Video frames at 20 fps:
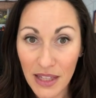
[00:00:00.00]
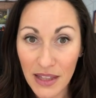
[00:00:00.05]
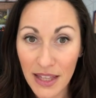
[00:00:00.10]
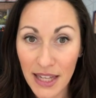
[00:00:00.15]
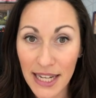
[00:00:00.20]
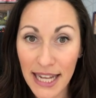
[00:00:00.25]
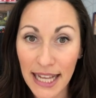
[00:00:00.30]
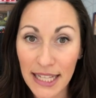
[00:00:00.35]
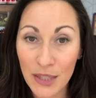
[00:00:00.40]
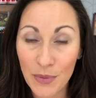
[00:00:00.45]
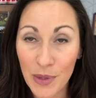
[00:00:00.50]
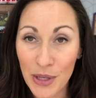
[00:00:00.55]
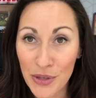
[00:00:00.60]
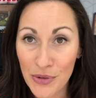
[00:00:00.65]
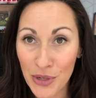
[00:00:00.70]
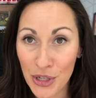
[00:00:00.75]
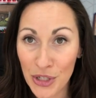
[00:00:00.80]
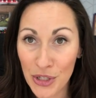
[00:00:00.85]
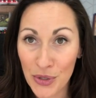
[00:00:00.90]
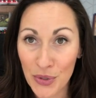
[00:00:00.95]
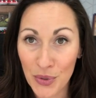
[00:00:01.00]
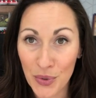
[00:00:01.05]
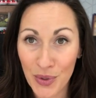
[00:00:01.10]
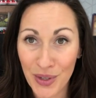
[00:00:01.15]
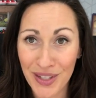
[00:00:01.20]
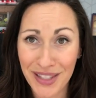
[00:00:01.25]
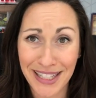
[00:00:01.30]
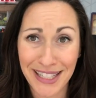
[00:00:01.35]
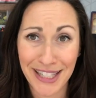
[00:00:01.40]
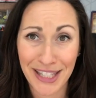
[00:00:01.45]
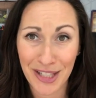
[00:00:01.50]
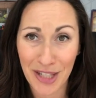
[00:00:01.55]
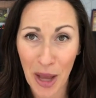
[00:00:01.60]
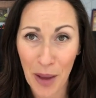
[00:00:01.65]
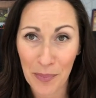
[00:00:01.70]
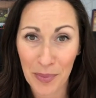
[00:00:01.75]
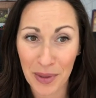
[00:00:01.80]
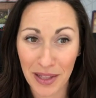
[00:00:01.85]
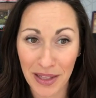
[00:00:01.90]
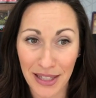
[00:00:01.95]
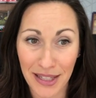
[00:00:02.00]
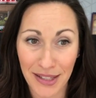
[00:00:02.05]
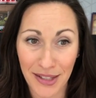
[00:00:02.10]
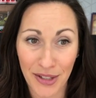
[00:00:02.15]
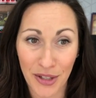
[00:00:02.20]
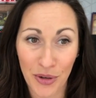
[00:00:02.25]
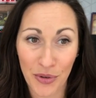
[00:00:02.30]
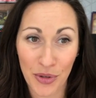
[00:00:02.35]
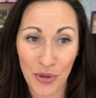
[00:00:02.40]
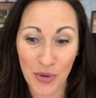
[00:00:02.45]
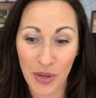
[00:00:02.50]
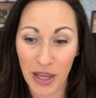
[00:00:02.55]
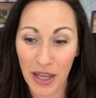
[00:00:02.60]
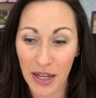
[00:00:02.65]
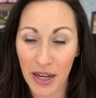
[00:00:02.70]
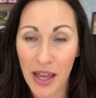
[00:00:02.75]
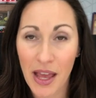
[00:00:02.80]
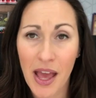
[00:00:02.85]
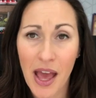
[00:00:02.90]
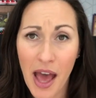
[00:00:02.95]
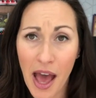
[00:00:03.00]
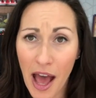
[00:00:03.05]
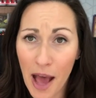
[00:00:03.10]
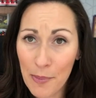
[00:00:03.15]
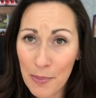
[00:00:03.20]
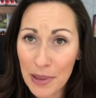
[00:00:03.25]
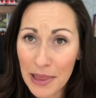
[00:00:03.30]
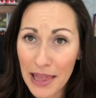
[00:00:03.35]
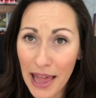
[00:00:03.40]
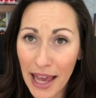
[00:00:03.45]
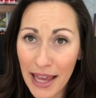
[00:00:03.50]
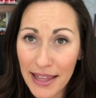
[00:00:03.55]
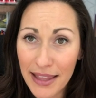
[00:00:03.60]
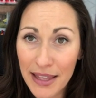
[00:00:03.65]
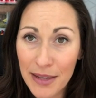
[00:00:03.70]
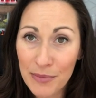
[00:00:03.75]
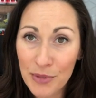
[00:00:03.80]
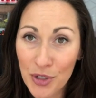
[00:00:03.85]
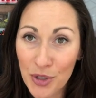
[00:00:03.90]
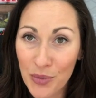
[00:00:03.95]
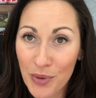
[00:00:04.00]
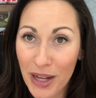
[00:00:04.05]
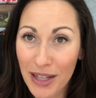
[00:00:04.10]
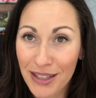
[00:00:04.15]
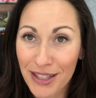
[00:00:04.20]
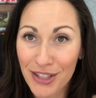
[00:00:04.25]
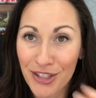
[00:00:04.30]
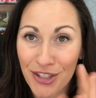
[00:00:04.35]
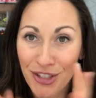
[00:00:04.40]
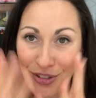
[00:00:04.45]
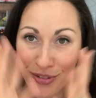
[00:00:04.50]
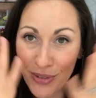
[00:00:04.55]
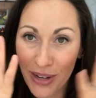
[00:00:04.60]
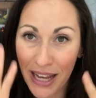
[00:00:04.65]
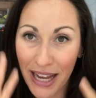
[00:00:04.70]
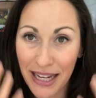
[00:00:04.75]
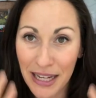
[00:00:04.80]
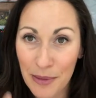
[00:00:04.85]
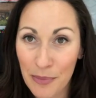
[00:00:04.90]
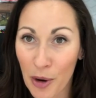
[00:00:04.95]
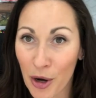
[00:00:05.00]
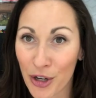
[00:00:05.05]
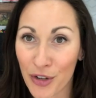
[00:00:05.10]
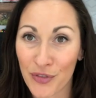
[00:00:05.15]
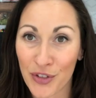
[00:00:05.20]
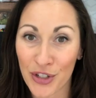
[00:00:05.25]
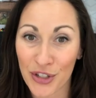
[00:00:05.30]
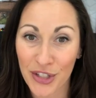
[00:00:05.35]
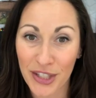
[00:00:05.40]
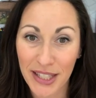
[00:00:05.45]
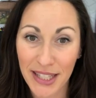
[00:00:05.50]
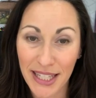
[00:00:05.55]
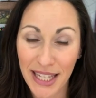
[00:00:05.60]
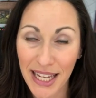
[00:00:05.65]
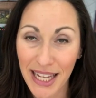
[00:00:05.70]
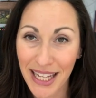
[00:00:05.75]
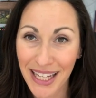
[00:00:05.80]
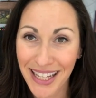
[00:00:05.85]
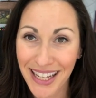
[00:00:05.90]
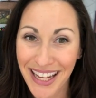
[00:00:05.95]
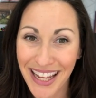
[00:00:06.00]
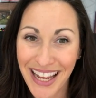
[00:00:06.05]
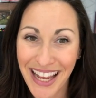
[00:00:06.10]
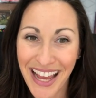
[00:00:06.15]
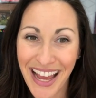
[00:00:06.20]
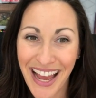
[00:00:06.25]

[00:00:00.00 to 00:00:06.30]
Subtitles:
The next way you can use oils is topically. So you can apply them directly to any part of your skin.